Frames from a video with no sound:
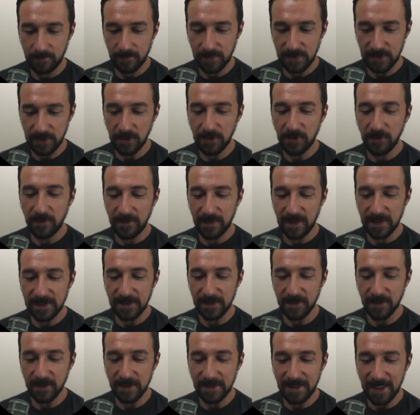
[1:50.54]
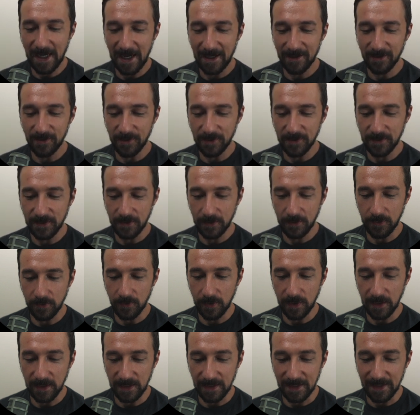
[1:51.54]
So I do think that's a good toggle
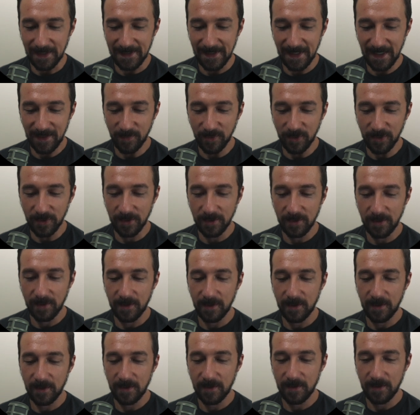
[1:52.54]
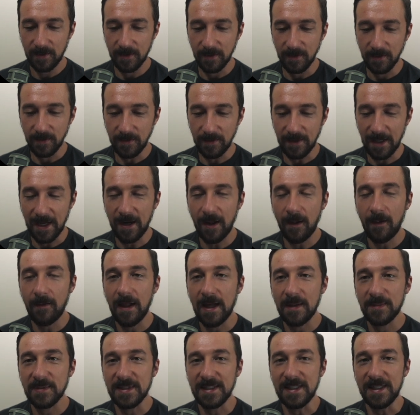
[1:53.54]
to disable. Not all
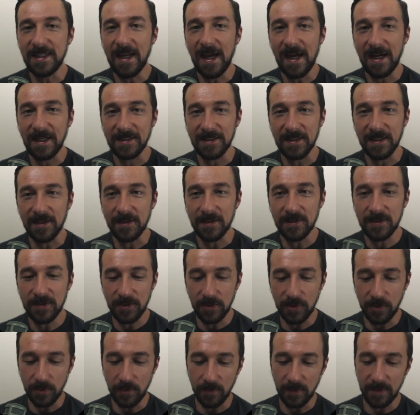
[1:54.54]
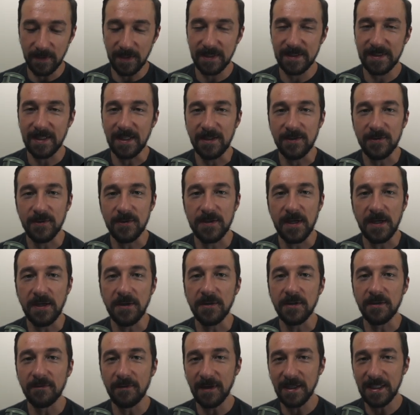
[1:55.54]
apps need access to the sensors on your
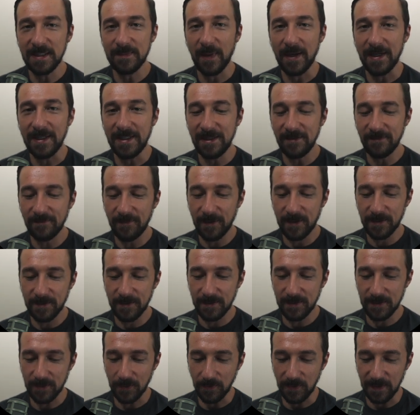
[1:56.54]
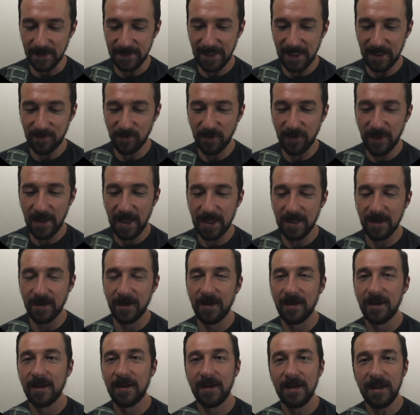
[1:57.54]
device by default, so disable that.
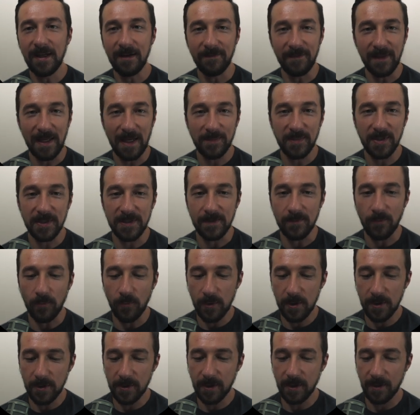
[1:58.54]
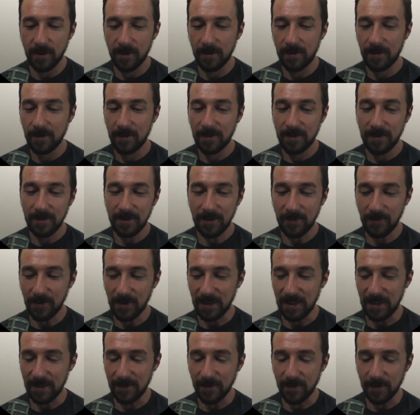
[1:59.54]
If the app doesn't work, you
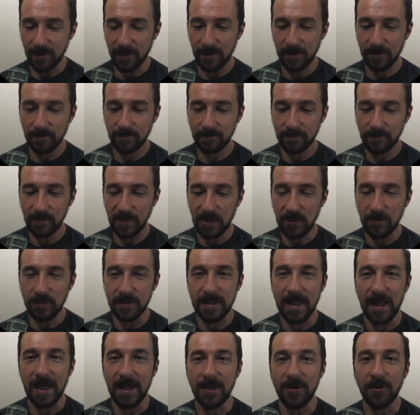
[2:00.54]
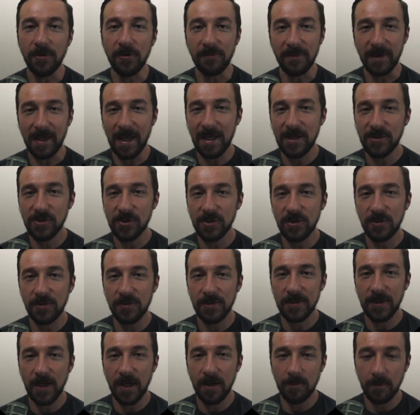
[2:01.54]
can either use that notification you
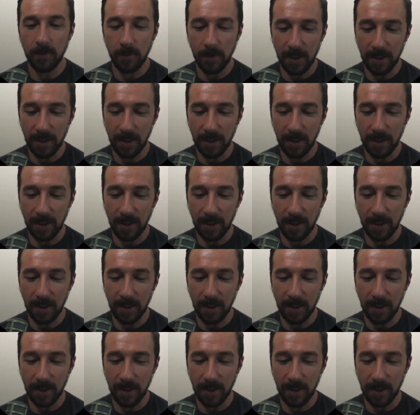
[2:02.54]
saw where